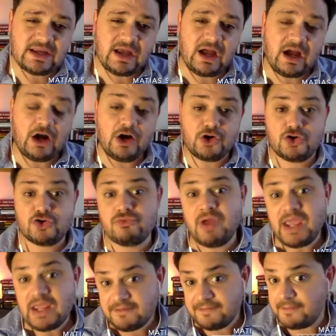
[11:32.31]
are
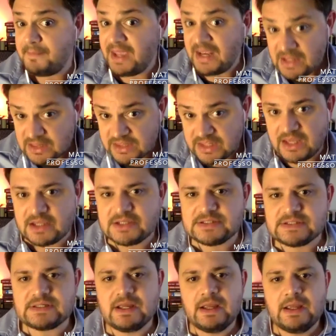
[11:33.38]
great for many things.